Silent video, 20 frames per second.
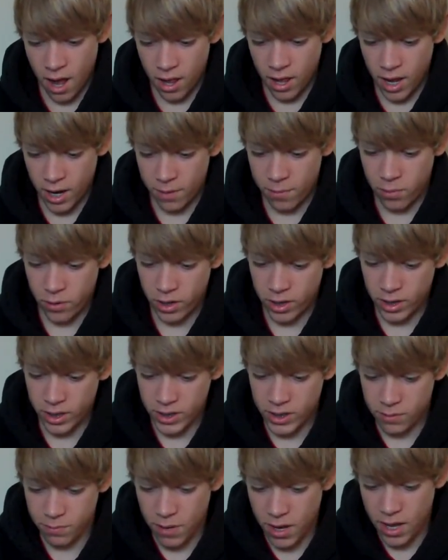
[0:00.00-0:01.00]
I like putting
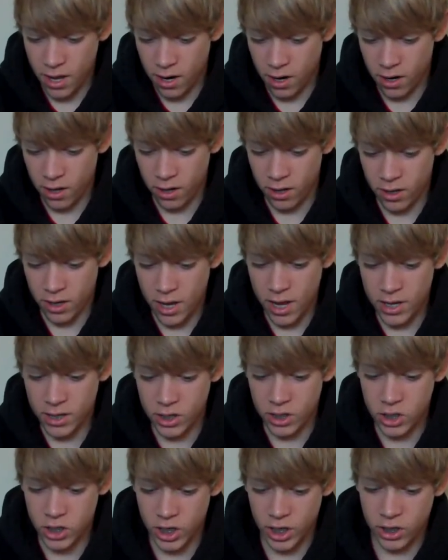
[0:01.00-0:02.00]
this bait on
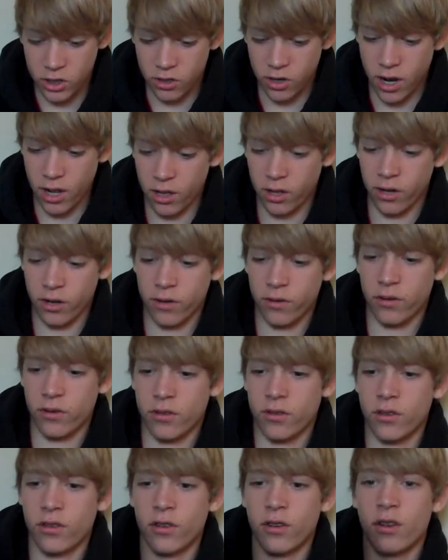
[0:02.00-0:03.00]
as a jig trailer
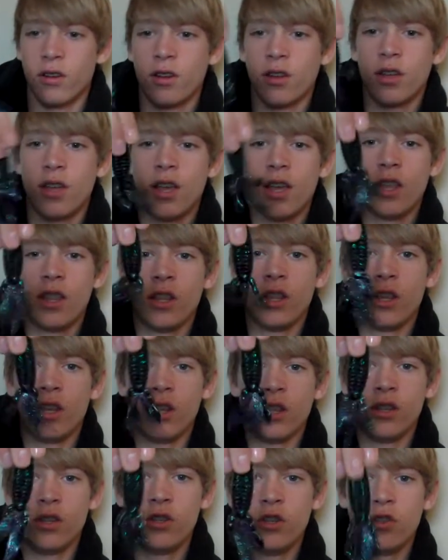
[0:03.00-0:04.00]
in
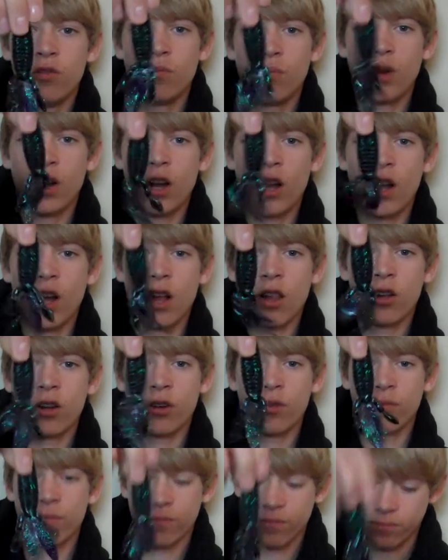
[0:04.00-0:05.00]
the Junebug
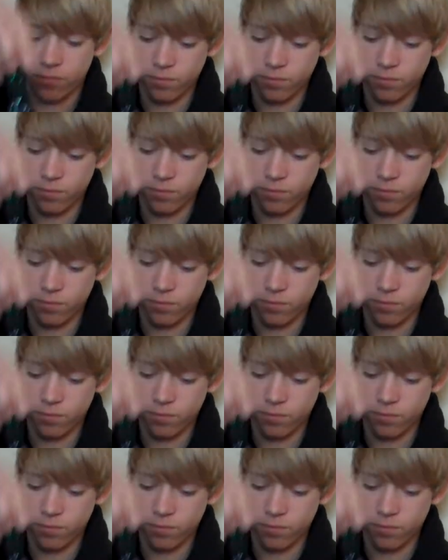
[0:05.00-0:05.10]
color.